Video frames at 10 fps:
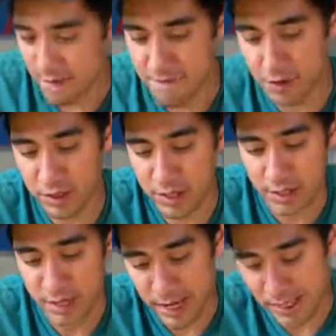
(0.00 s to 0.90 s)
fill it
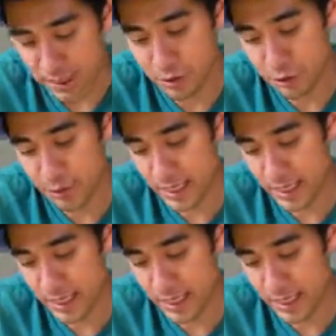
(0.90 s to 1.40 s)
in nice and